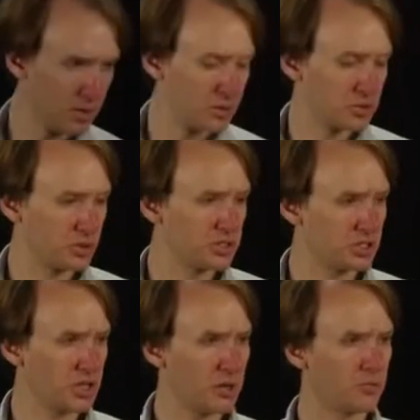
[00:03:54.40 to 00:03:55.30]
So each
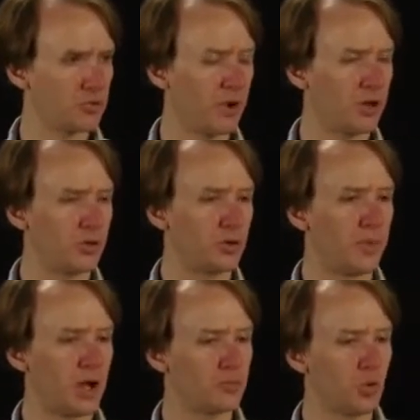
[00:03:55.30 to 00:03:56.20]
time through my loop,
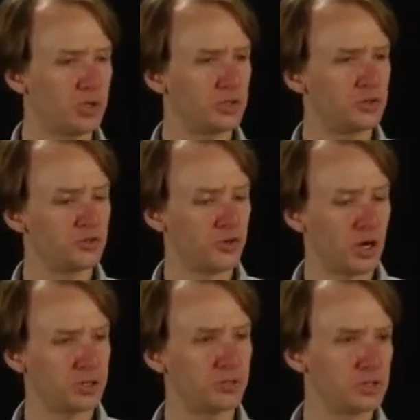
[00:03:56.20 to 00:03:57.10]
I'm going to try
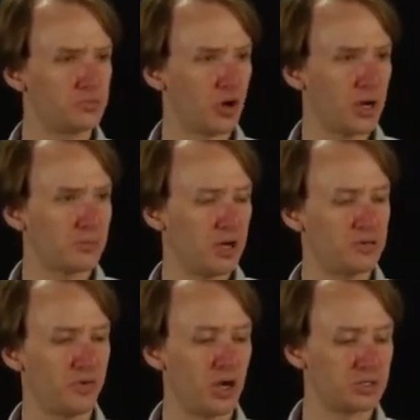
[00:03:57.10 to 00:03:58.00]
to subtract my
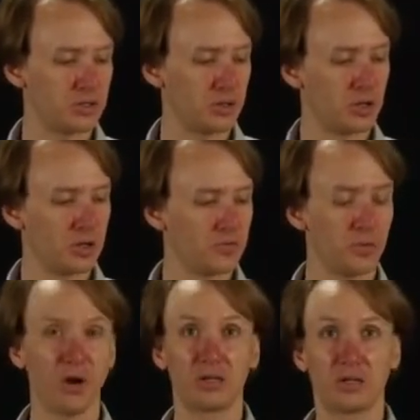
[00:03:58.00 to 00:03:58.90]
divisor for
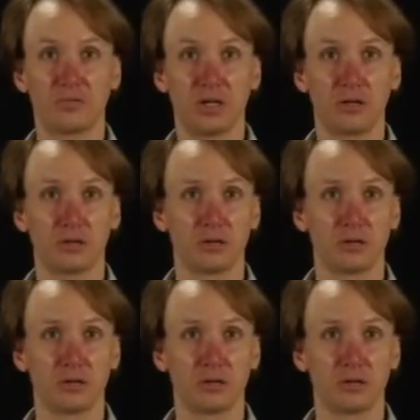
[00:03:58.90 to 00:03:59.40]
my dividend.